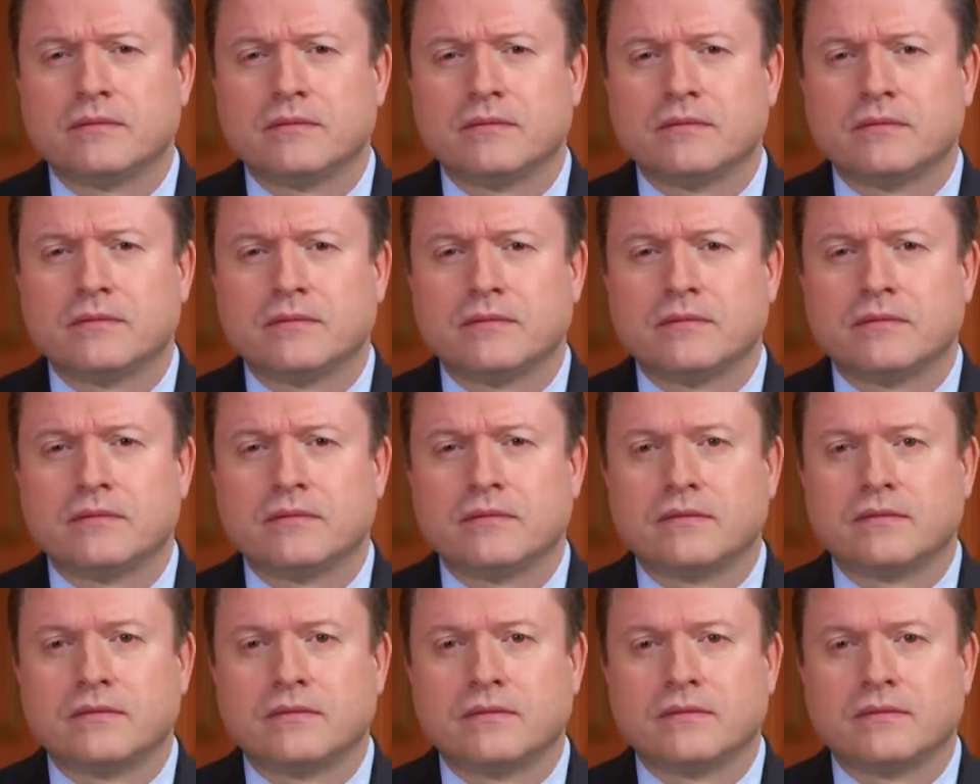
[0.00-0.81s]

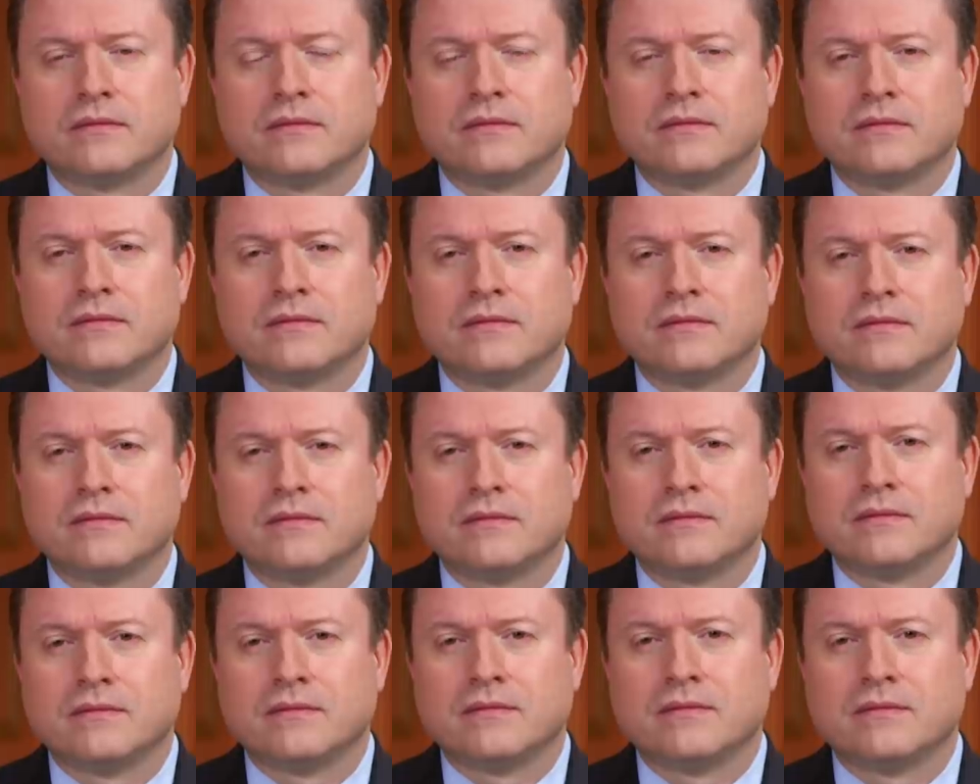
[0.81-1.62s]

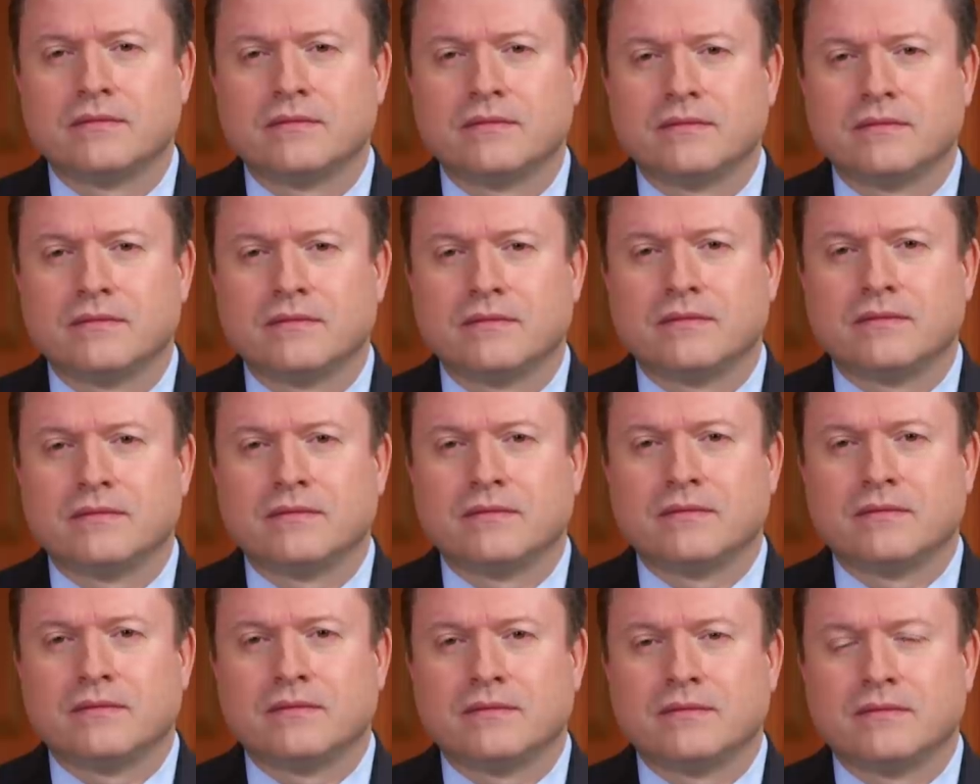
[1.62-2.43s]

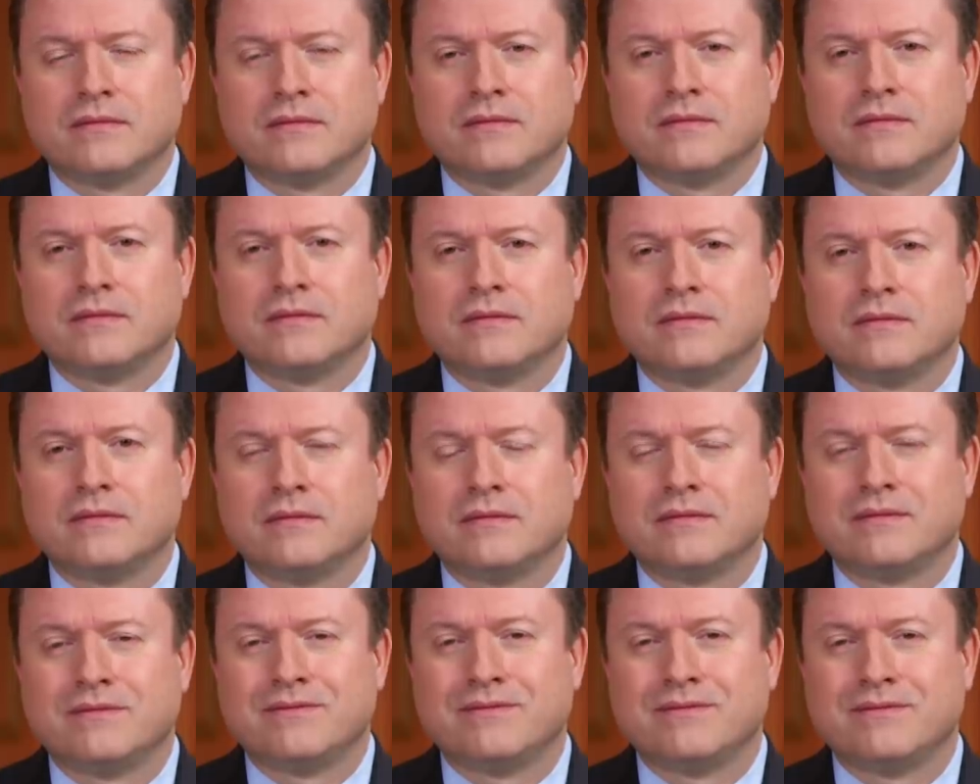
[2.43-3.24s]

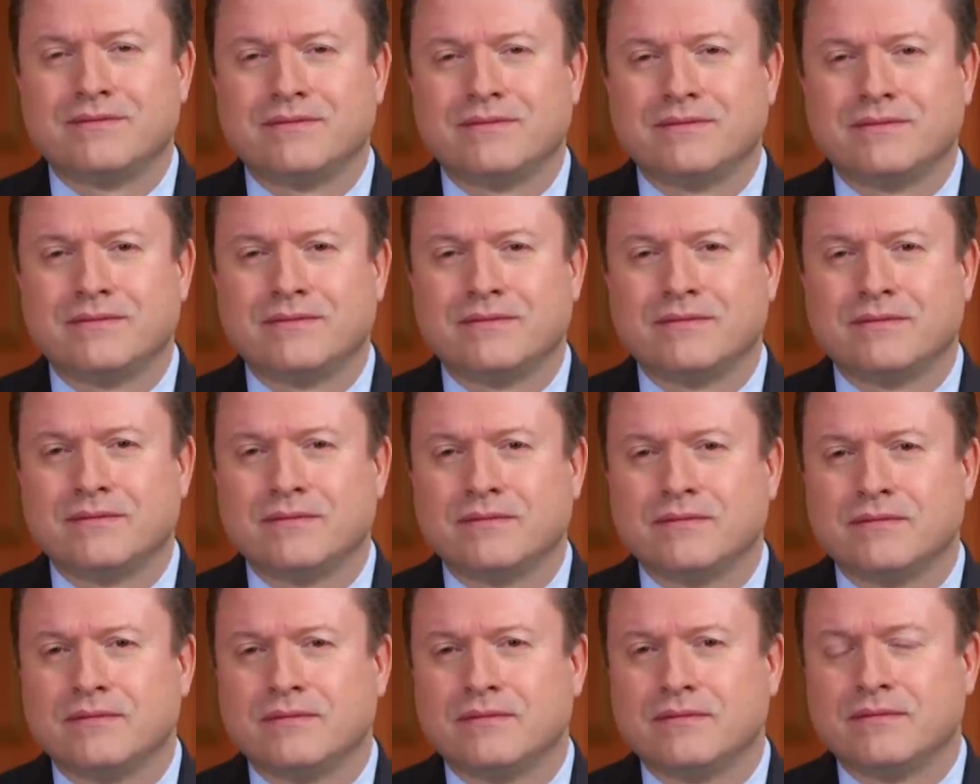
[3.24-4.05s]

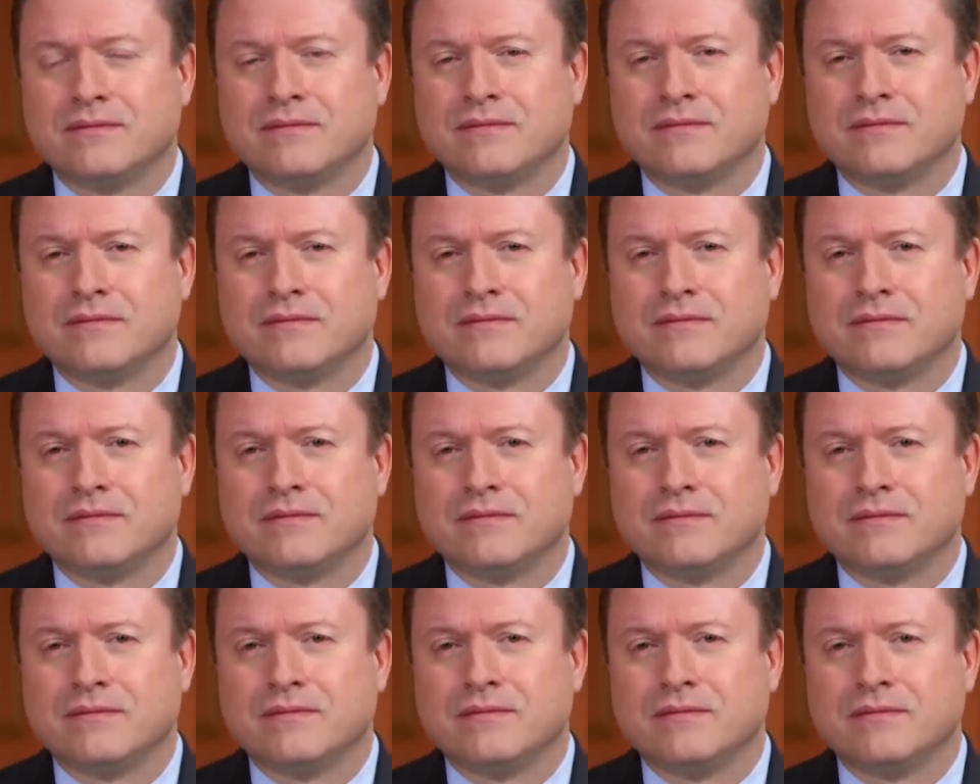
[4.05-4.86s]

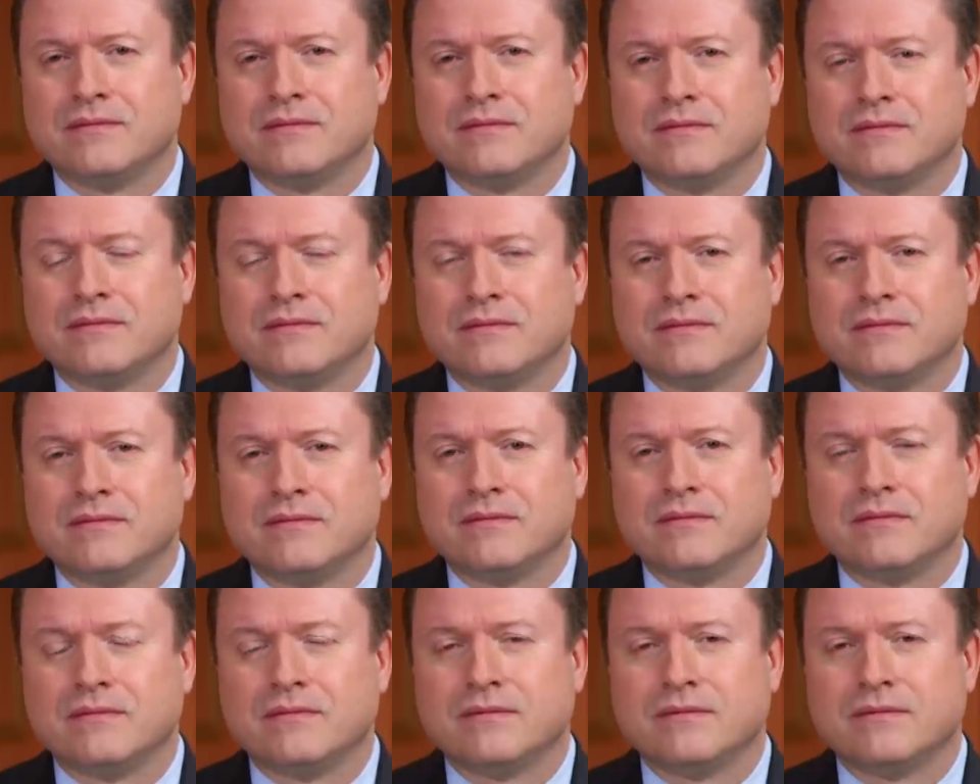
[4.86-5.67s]

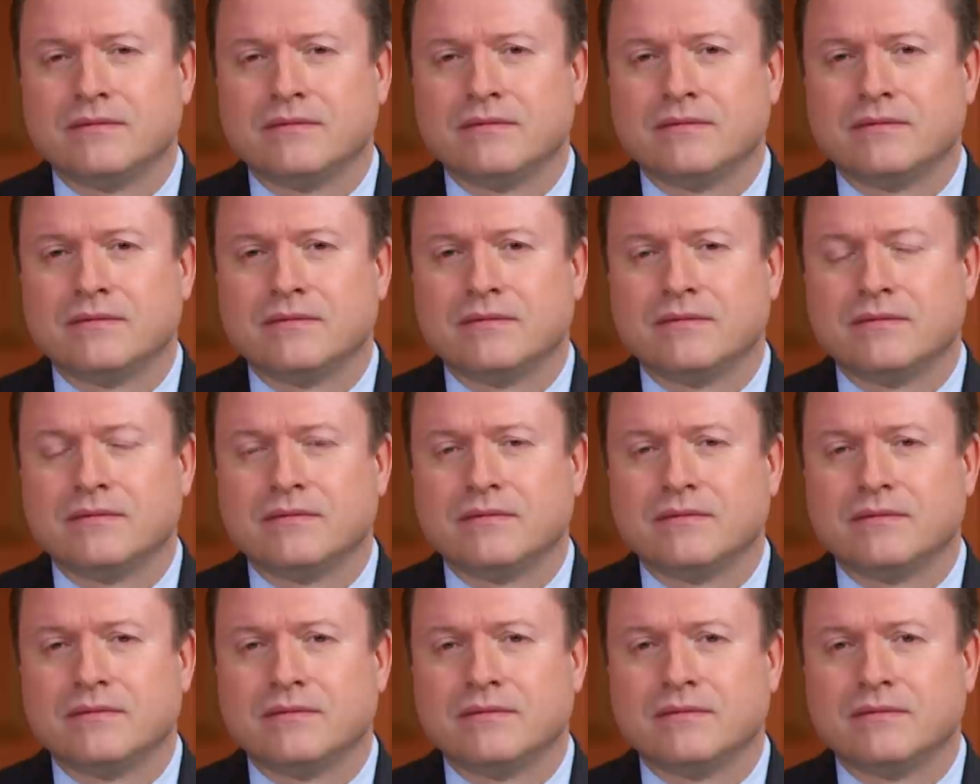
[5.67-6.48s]

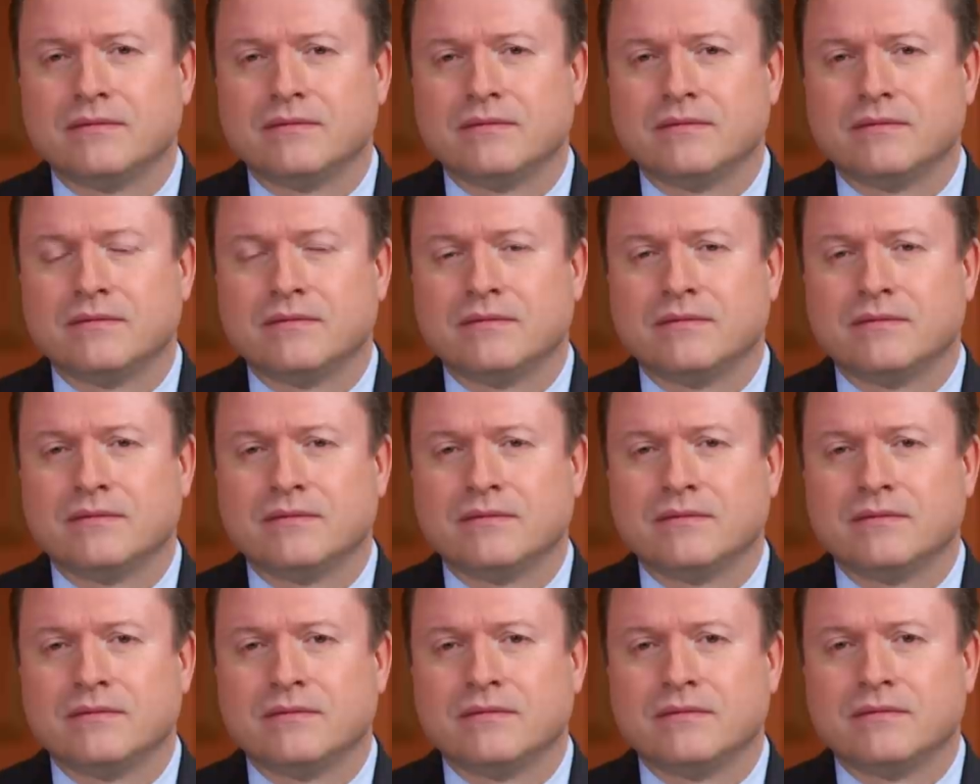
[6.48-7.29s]

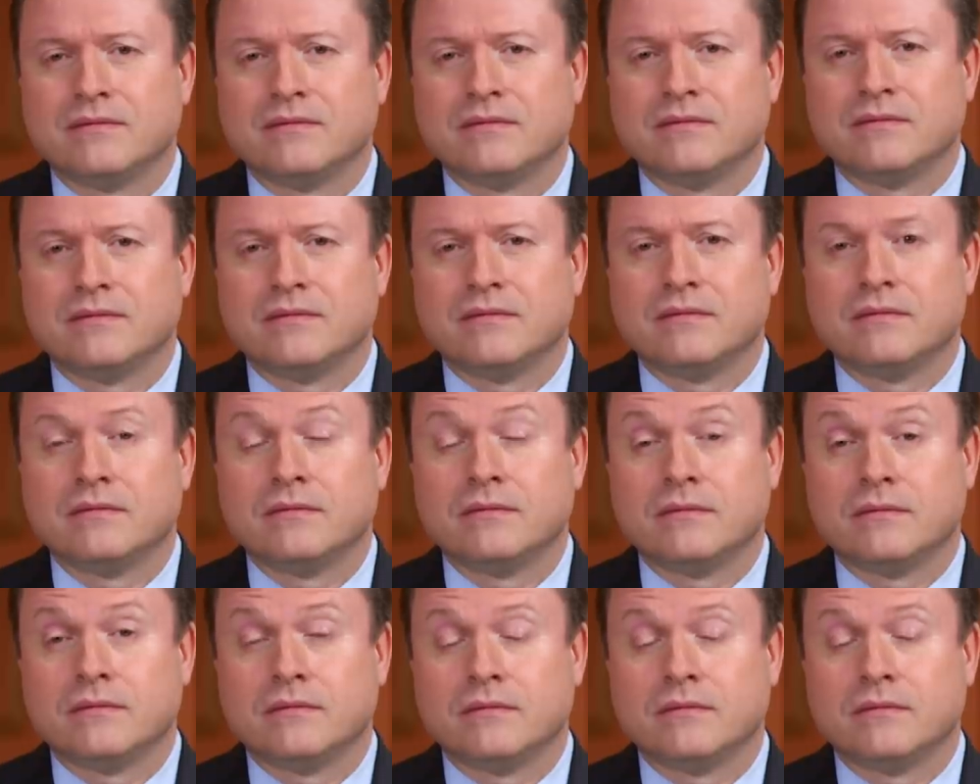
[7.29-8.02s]
(not speaking)